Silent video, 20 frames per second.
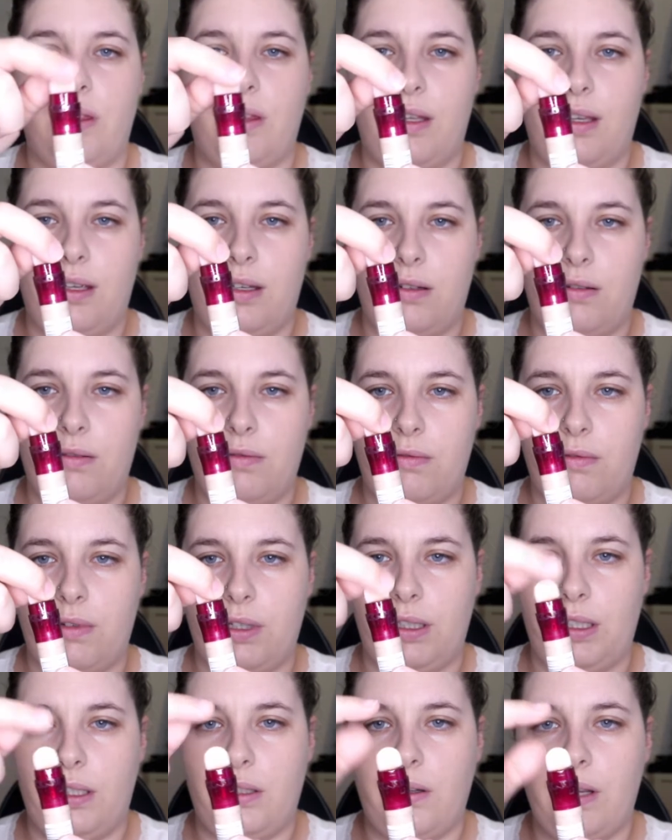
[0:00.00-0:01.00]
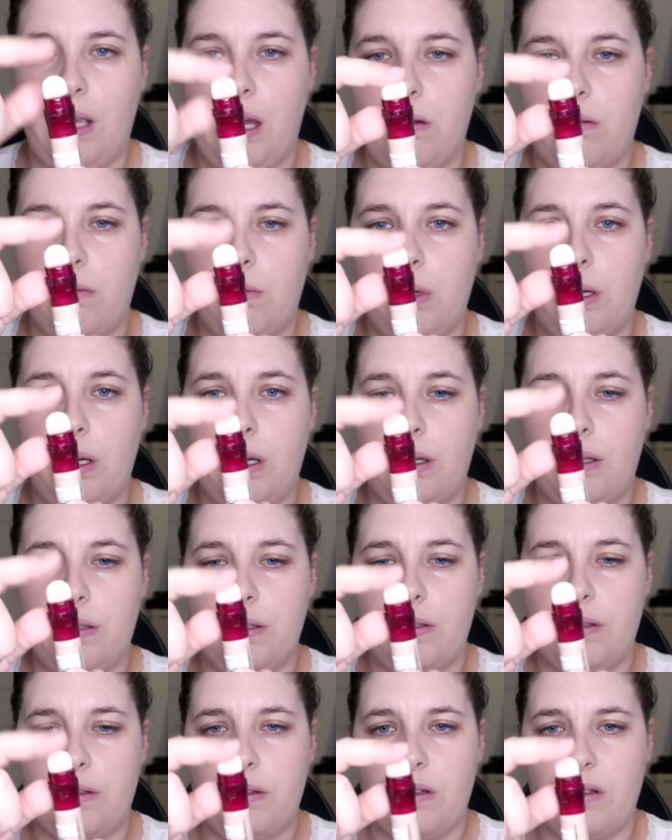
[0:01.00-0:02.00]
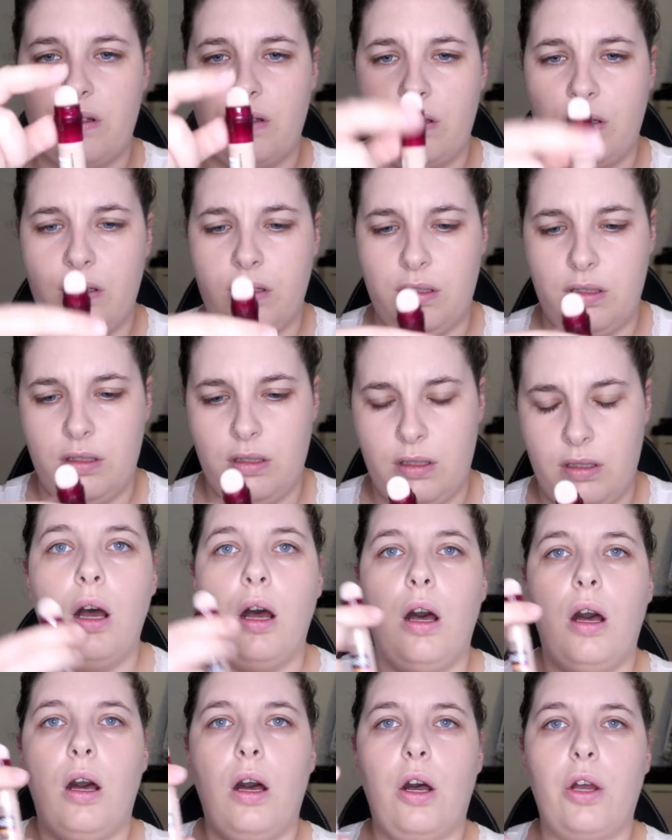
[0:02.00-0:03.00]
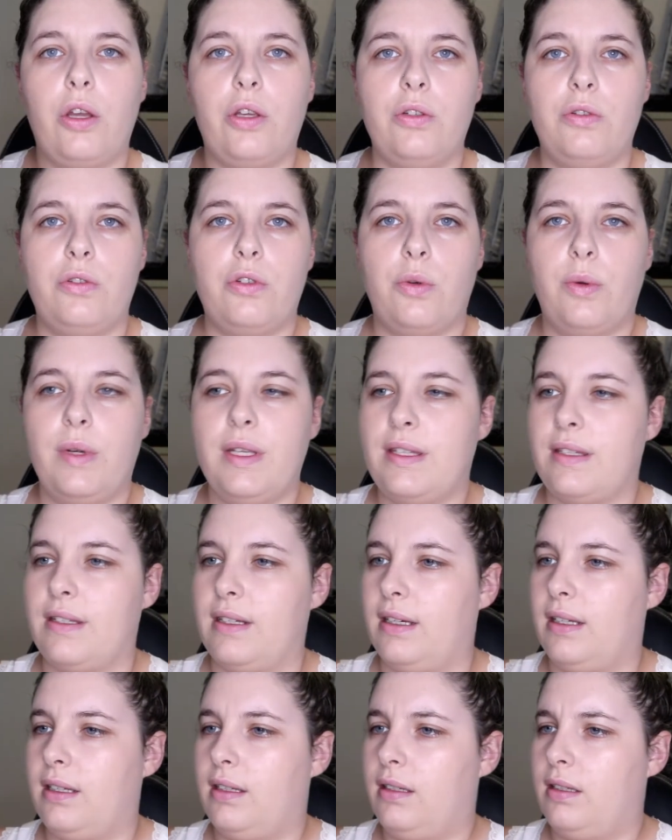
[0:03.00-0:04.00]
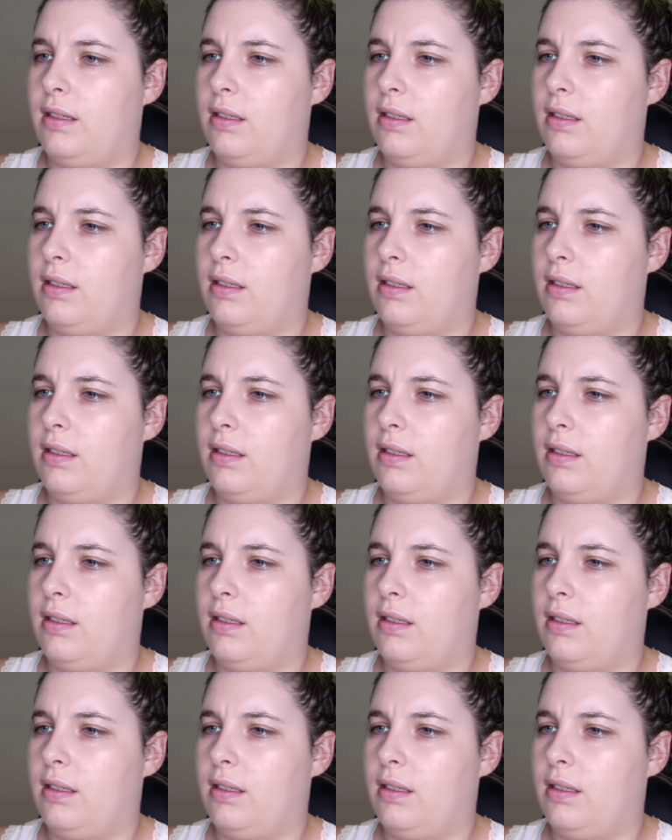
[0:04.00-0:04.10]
thing. I don't really know how it works. Oh, you twist it.